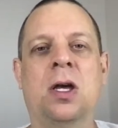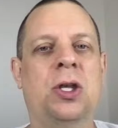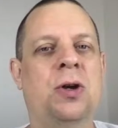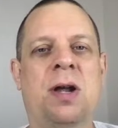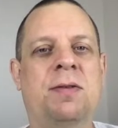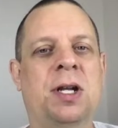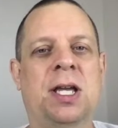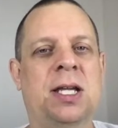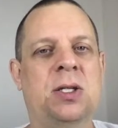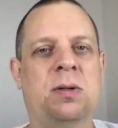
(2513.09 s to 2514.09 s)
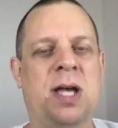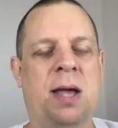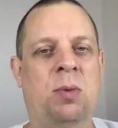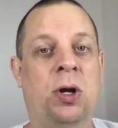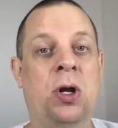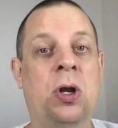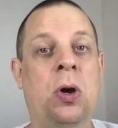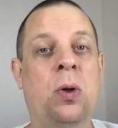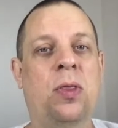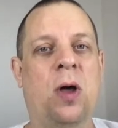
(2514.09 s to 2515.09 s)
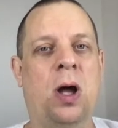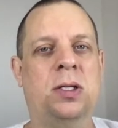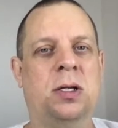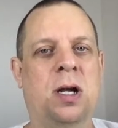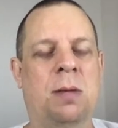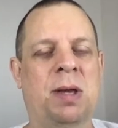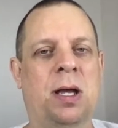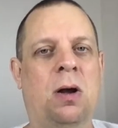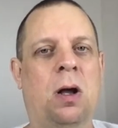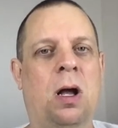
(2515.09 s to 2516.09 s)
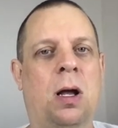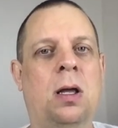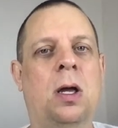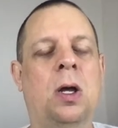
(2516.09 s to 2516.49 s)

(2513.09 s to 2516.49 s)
You're never going to get to a time where no thoughts are coming at all.